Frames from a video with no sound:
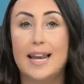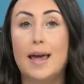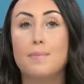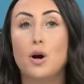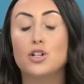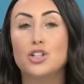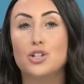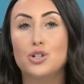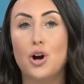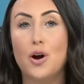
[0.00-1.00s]
Today marks
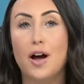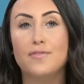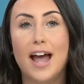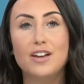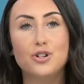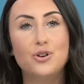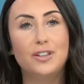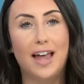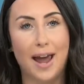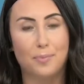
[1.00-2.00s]
the start of
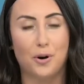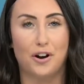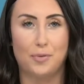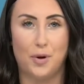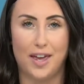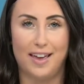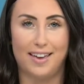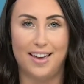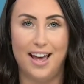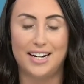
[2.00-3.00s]
National Library
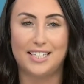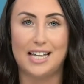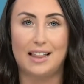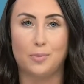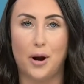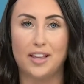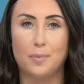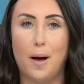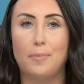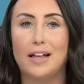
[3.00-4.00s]
Week. To
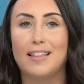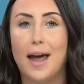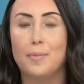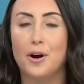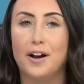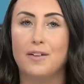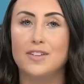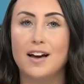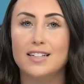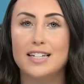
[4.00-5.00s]
celebrate, the Public Library
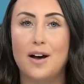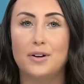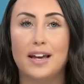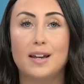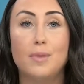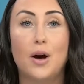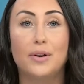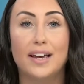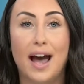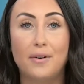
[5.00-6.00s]
of Youngstown and
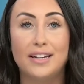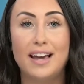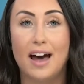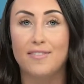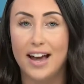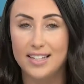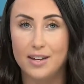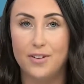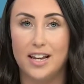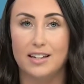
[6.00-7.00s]
Mahoning County have
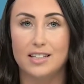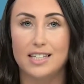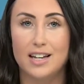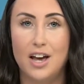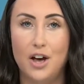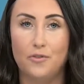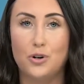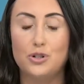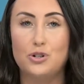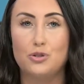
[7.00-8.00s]
activities.
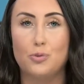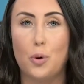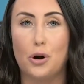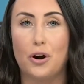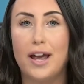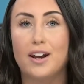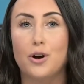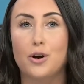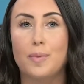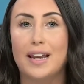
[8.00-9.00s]
First News reporter Hannah
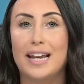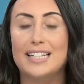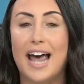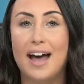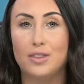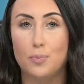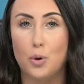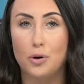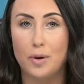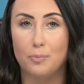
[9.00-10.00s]
Erdman is at the
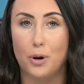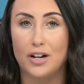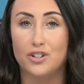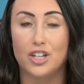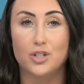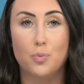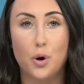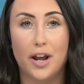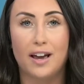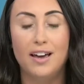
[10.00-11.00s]
Boardman branch this
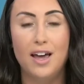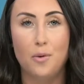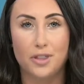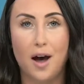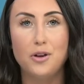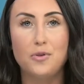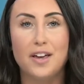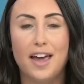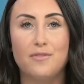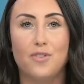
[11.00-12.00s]
morning with how you
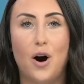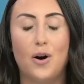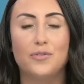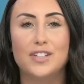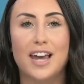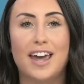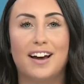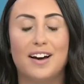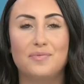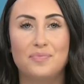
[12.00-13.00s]
can get involved. Hannah.